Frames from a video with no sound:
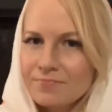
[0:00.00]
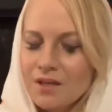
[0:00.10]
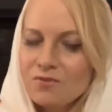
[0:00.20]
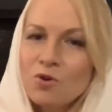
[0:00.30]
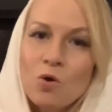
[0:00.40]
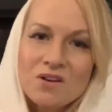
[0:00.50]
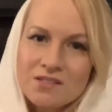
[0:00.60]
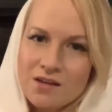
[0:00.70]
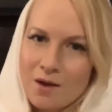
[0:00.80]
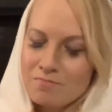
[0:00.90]
Of
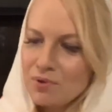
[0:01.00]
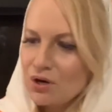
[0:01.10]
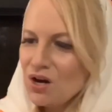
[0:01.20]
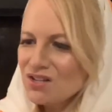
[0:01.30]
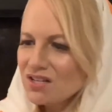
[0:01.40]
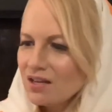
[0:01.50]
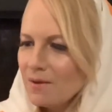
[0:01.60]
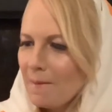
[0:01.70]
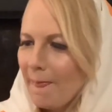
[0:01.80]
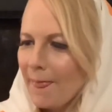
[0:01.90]
course not, Bert.
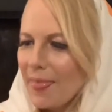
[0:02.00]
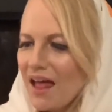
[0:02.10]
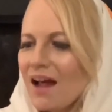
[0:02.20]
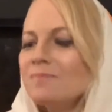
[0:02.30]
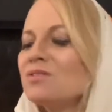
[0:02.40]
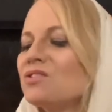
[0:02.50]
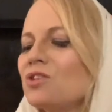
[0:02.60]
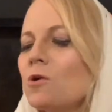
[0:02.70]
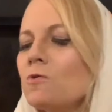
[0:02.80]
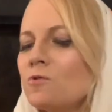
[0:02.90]
I'm
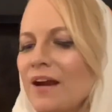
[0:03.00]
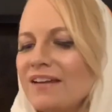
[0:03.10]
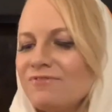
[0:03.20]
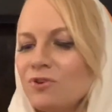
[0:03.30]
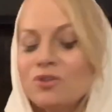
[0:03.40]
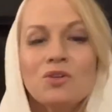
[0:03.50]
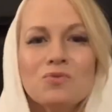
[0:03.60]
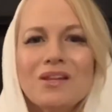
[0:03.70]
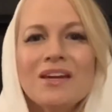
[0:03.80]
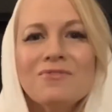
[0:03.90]
so grateful you
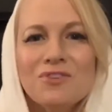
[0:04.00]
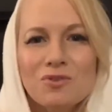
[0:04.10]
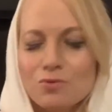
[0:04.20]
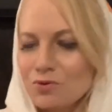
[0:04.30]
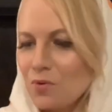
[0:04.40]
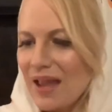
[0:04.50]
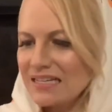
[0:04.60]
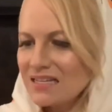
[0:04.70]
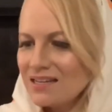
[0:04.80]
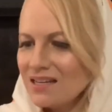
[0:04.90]
lived through
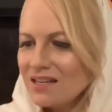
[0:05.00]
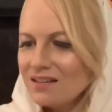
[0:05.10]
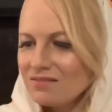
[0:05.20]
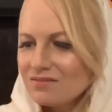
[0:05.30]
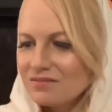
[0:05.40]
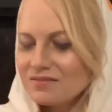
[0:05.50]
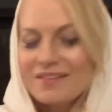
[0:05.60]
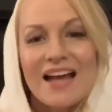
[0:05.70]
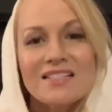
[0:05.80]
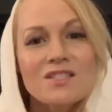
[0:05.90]
it.
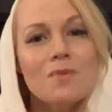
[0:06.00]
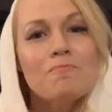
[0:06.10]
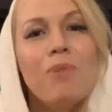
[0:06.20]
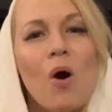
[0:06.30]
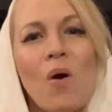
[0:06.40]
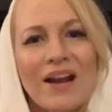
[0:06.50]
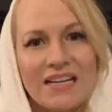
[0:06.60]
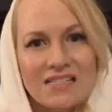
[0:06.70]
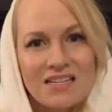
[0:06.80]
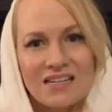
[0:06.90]
That's the
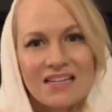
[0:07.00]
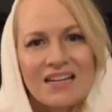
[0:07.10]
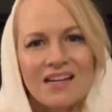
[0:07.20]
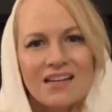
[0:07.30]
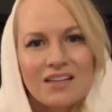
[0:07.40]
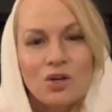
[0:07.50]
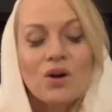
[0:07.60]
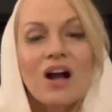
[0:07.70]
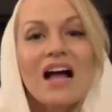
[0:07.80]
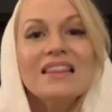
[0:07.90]
point.
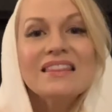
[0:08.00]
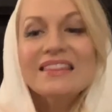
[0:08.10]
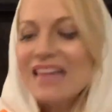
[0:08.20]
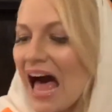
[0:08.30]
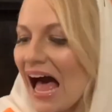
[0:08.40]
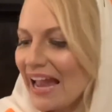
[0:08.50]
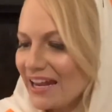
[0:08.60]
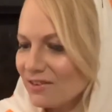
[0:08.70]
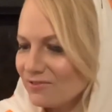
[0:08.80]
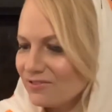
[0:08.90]
You're
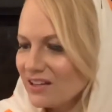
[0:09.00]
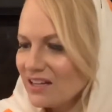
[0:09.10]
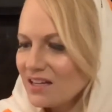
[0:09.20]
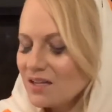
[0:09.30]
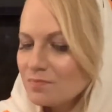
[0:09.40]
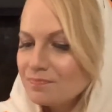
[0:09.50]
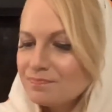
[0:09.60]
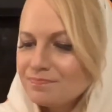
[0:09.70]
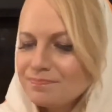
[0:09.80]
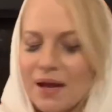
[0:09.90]
alive
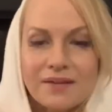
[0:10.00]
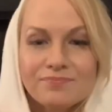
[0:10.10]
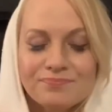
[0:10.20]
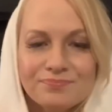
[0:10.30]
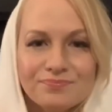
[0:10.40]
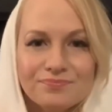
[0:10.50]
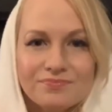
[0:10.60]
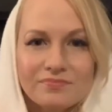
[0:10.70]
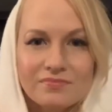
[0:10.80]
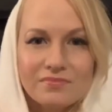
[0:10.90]
but
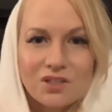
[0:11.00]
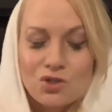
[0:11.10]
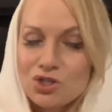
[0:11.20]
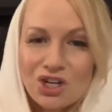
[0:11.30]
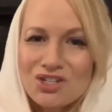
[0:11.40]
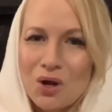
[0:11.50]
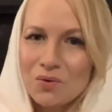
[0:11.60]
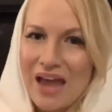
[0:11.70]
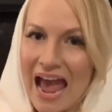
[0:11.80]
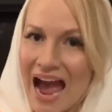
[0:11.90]
you sure
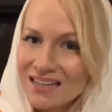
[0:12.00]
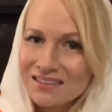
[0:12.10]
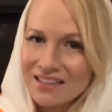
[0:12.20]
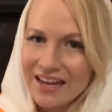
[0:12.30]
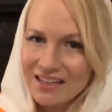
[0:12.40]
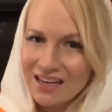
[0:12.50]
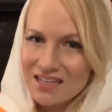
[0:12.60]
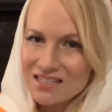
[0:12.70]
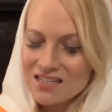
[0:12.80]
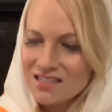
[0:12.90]
don't act like it.